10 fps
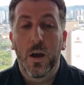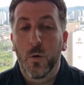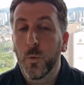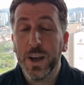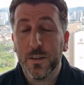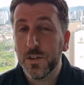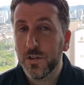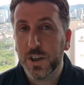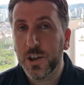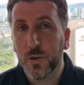we haven't
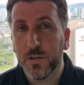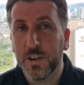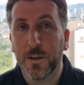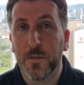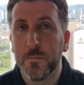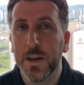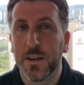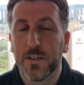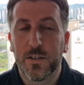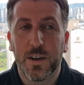seen Conte for
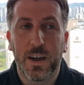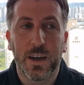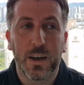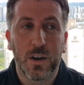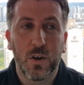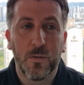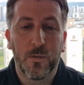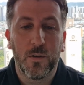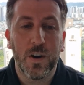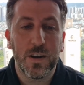months, and
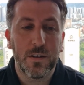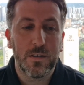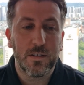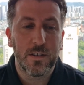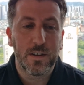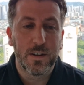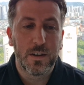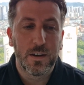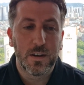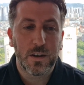for us,
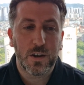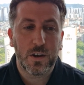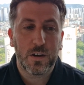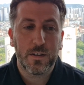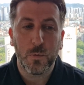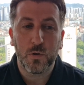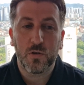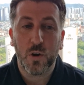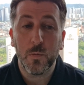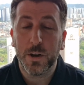there was
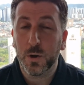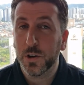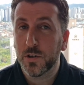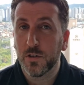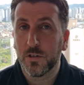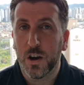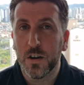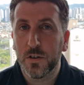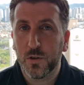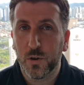so many questions to
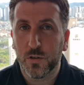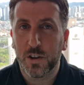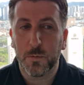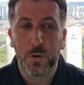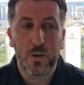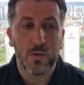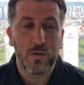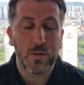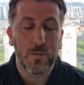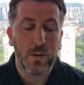ask Conte
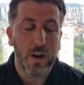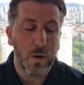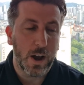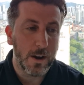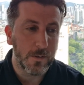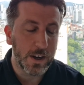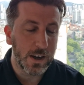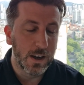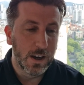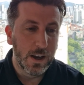because of you know
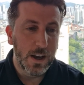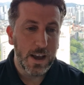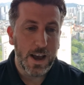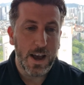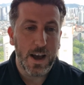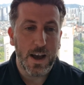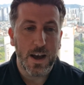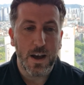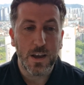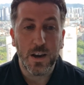having.
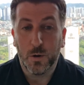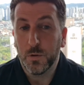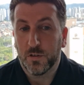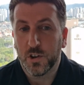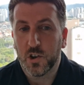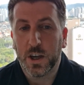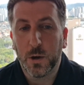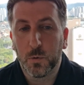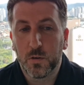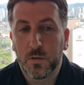Uh, you know, essentially,
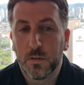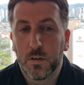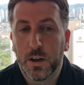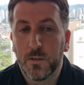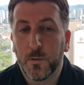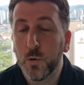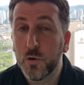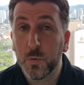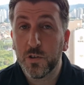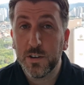he was his
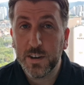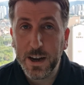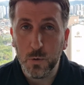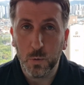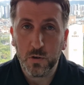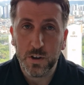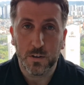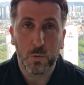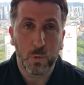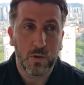future was in doubt, wasn't
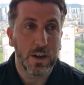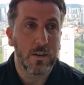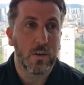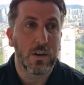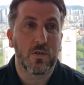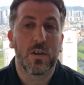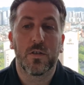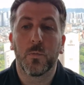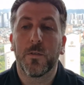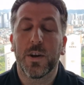it, towards the end of last
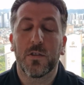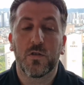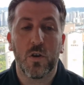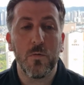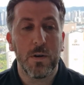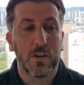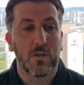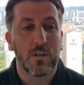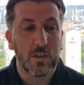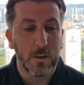season? We've had so much
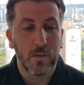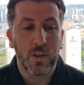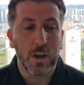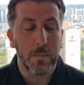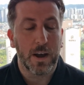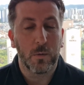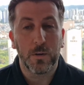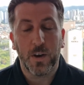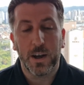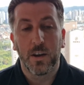since then. If you think about it,
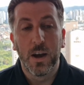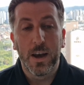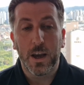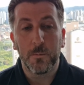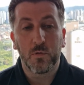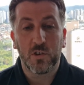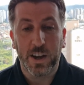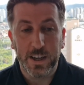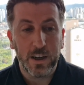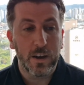we've had him
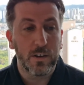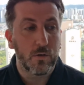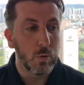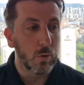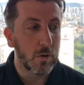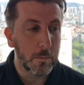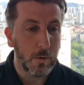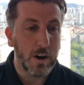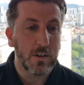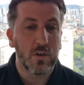staying, his talks with
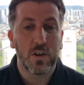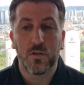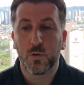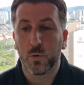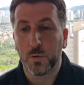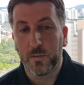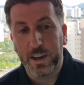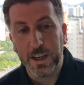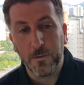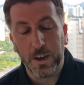Paratici, his talks with
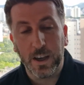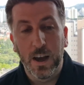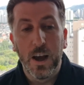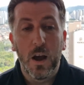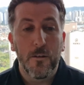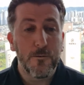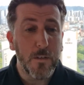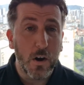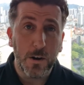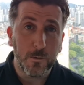Levy,
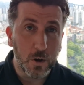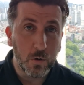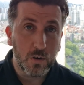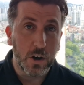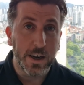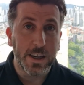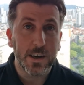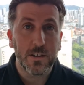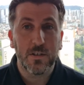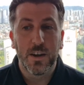five new
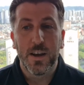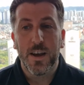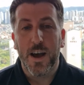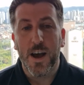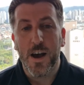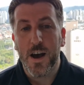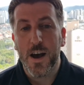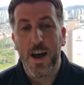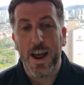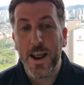signings, uh,
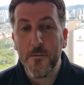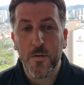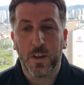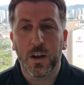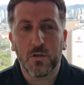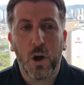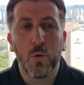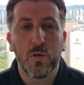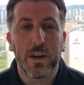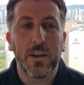and everything. A
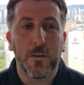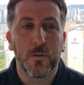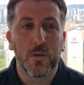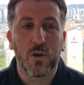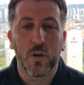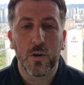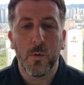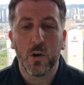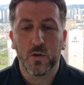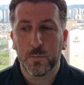totally different
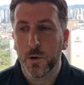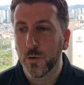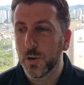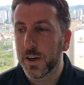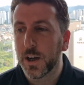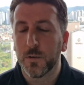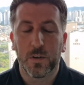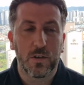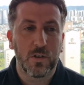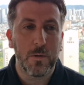Tottenham Hotspur really
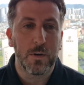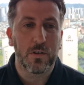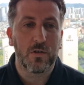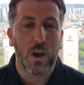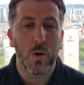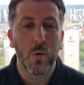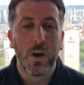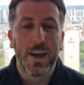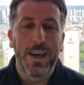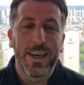over the summer. So